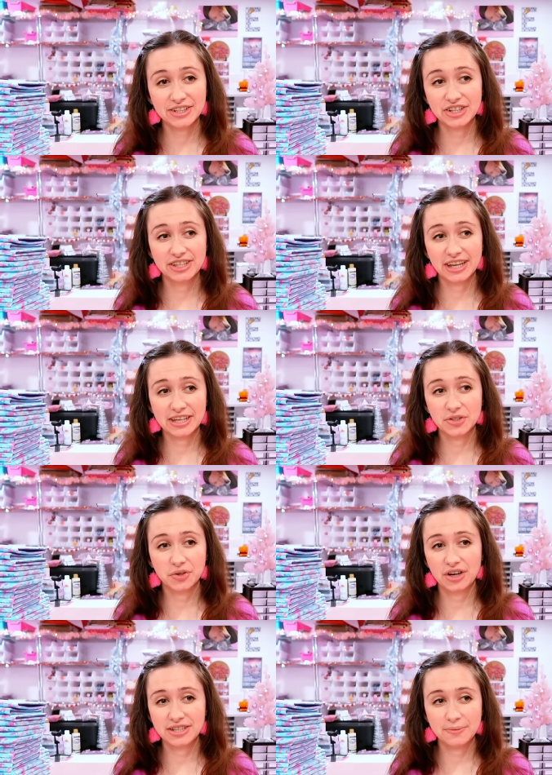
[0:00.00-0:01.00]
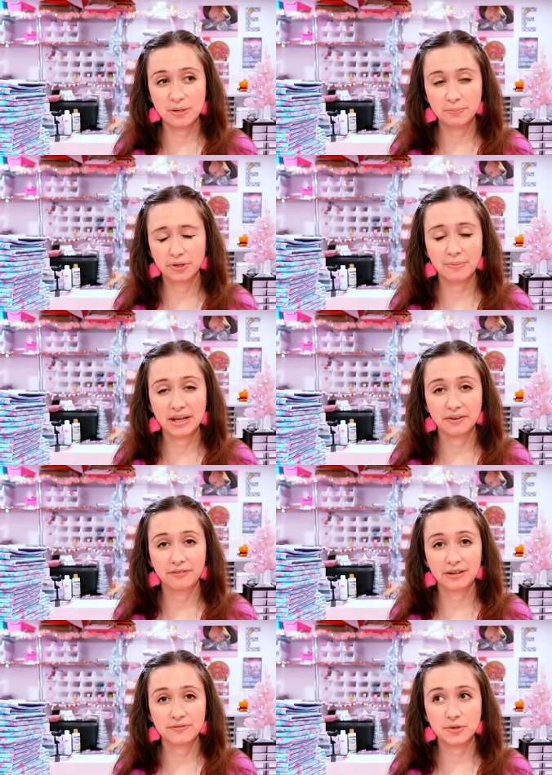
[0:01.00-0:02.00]
She's like, it's crazy people are making
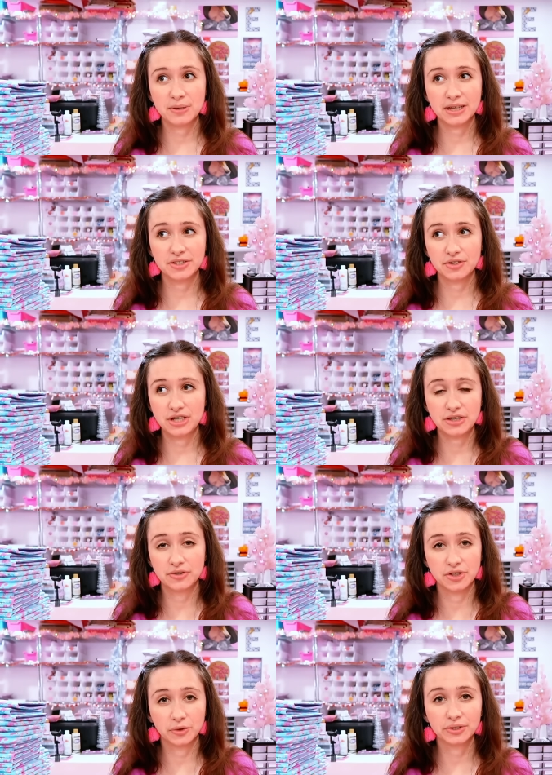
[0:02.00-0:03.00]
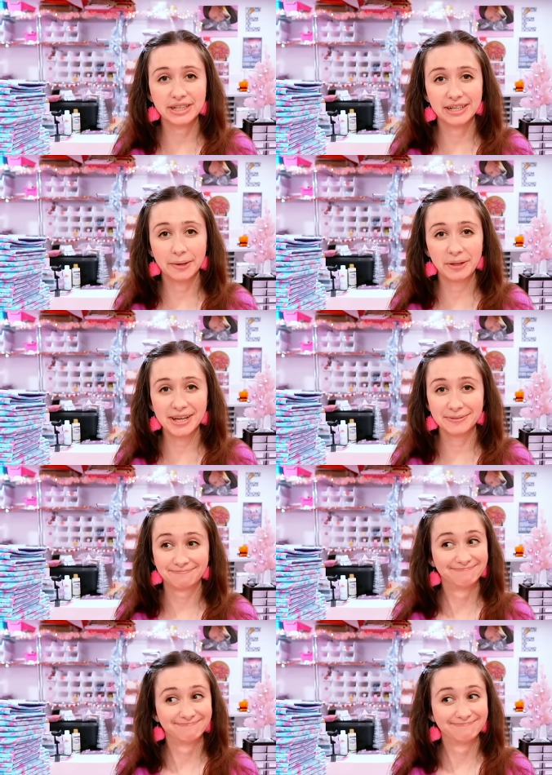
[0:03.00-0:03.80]
fun of you because your teeth are so clean. I'm like,